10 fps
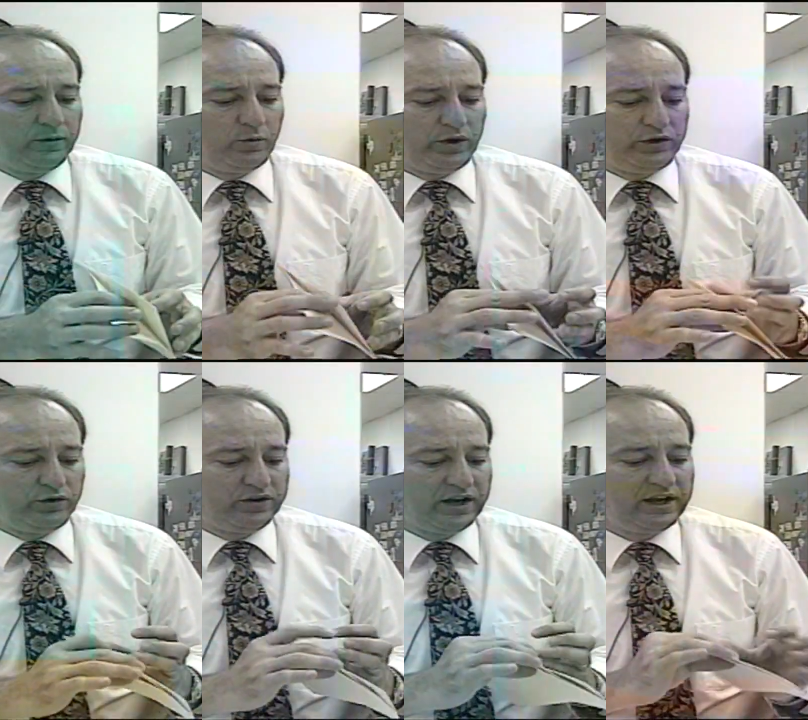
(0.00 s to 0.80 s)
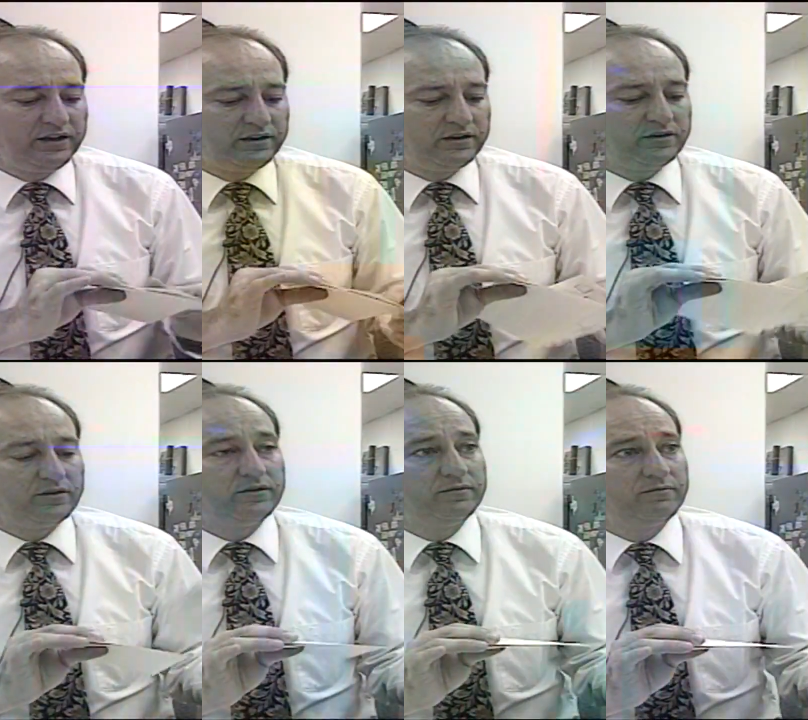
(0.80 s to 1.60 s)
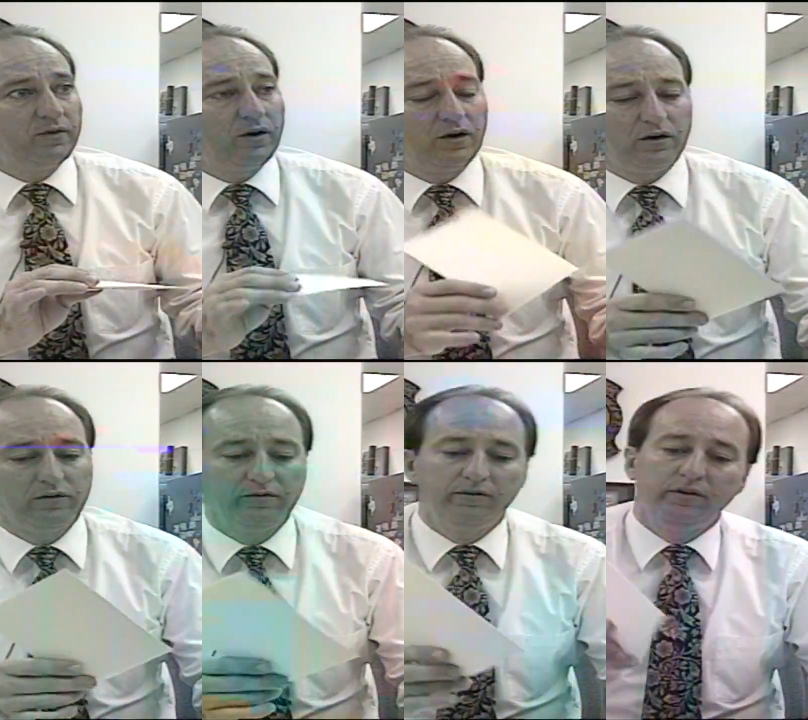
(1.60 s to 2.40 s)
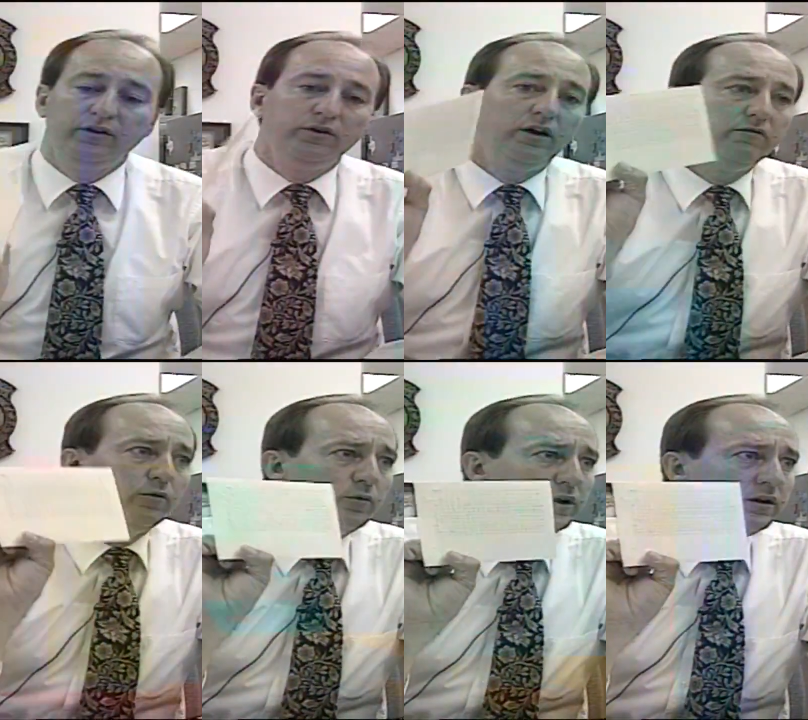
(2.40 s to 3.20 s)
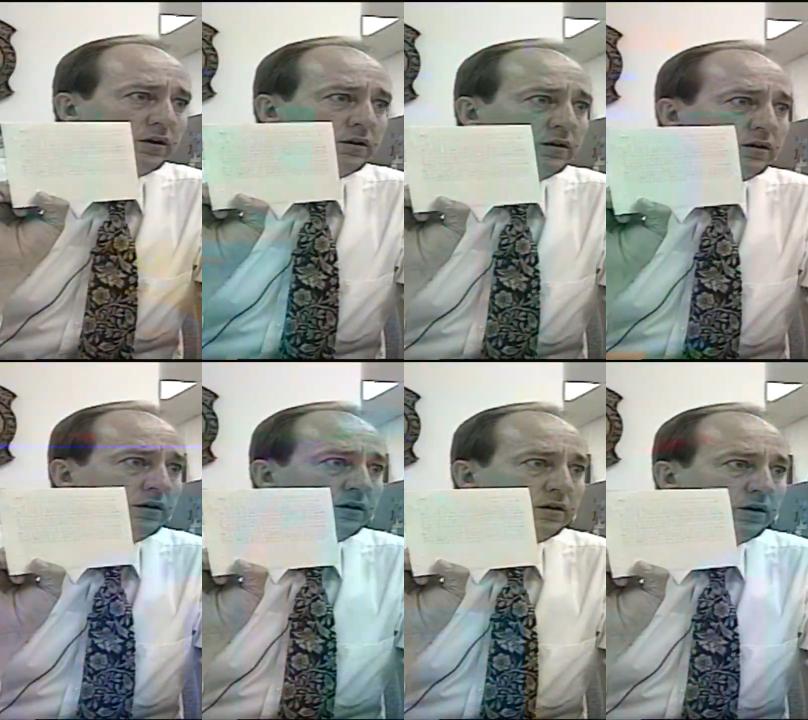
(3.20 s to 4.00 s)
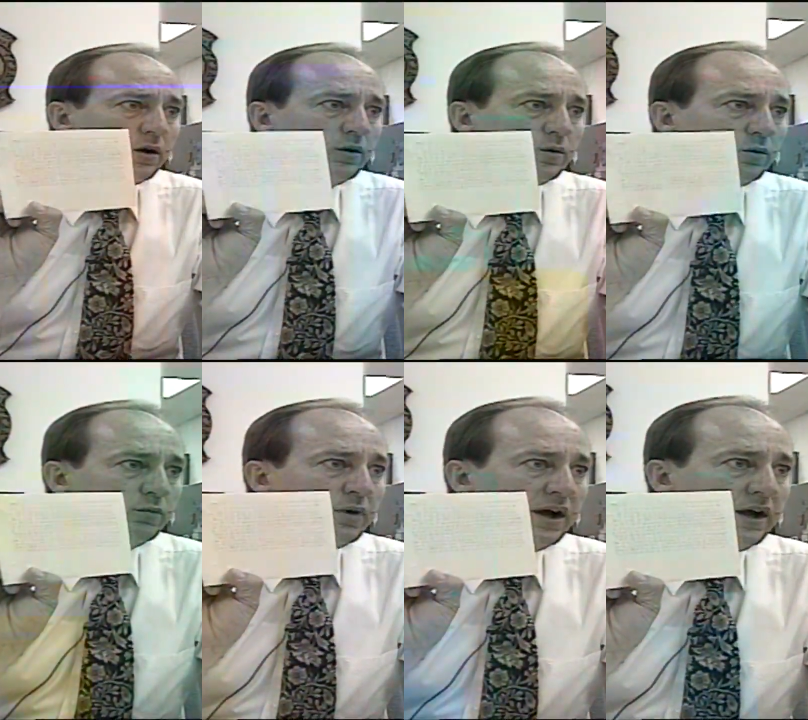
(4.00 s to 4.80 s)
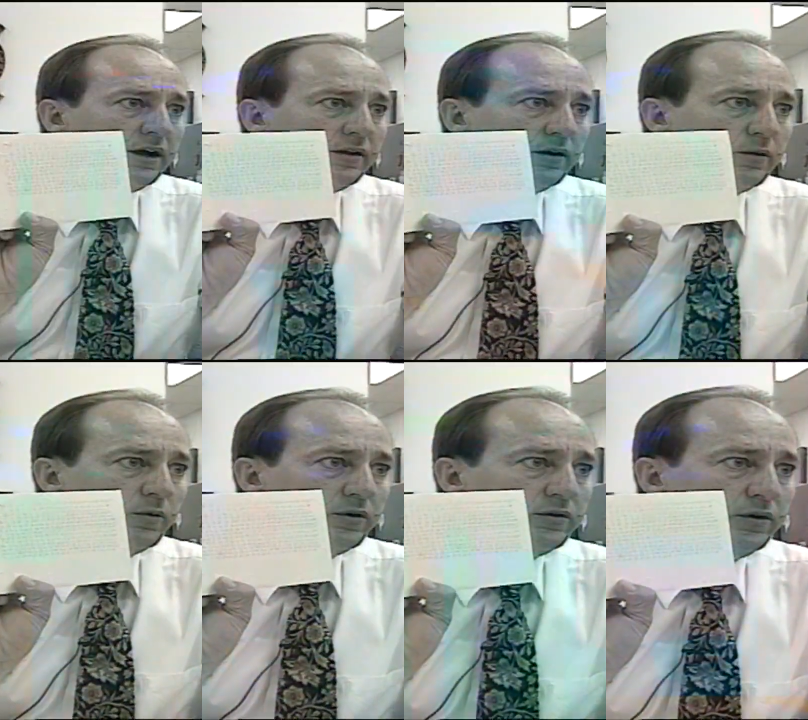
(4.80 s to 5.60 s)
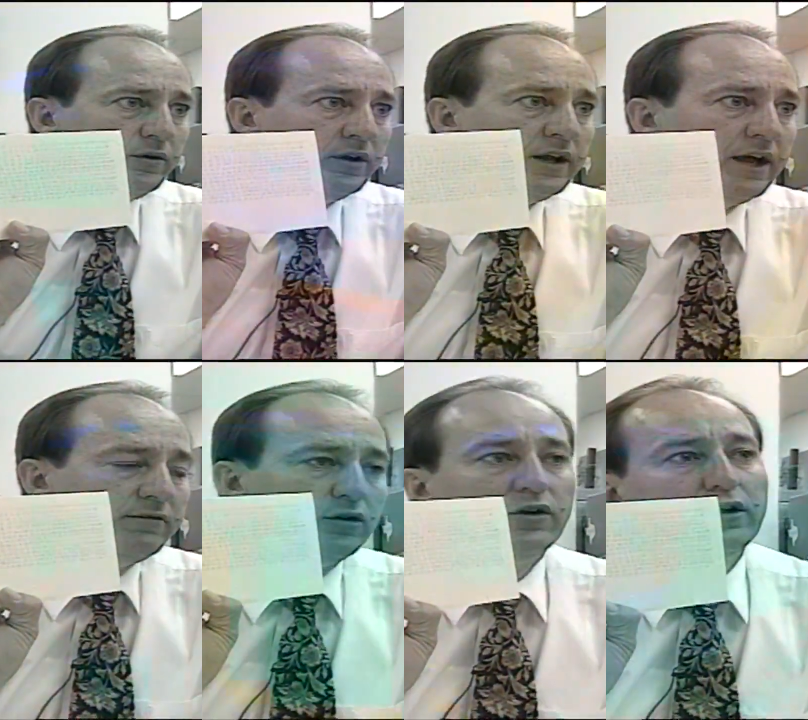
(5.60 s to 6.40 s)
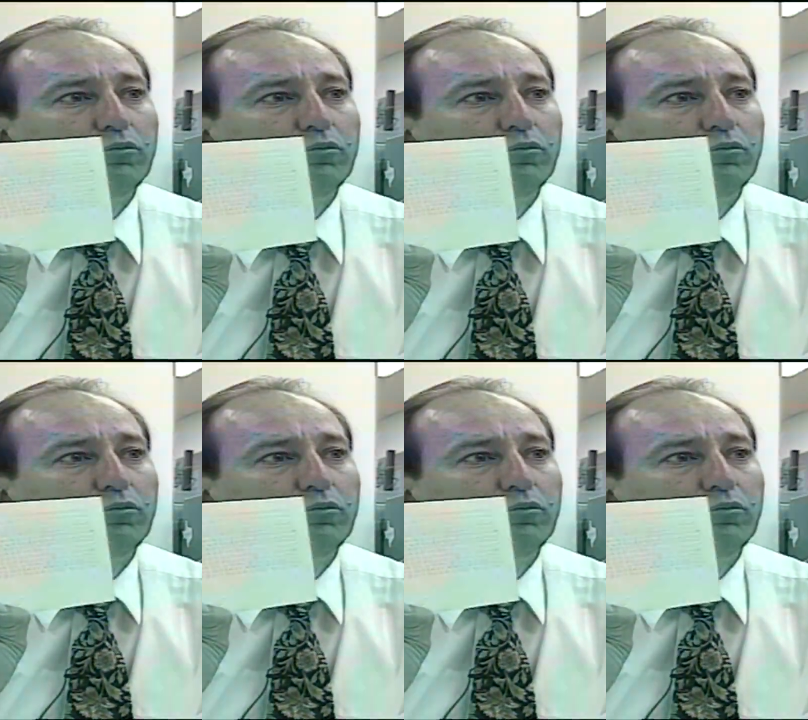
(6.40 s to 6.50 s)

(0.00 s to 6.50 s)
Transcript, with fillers: When you take this off, then you have a written code behind there, which you then have to try to